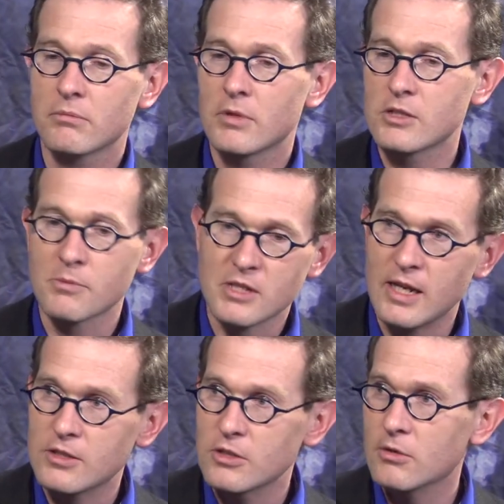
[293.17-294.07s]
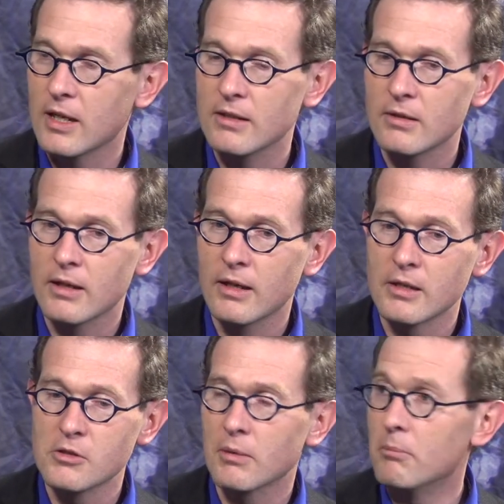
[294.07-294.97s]
at some stage, you
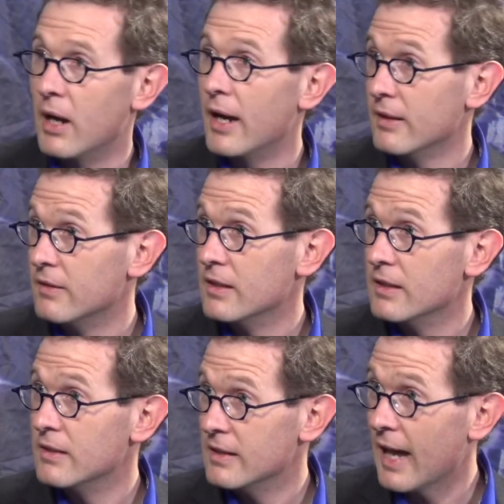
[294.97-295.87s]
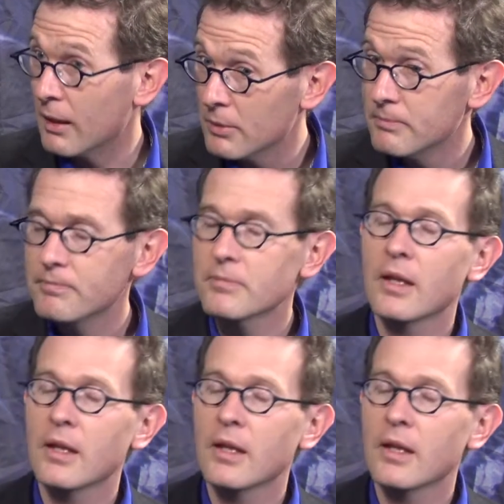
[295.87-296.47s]
can buy the album,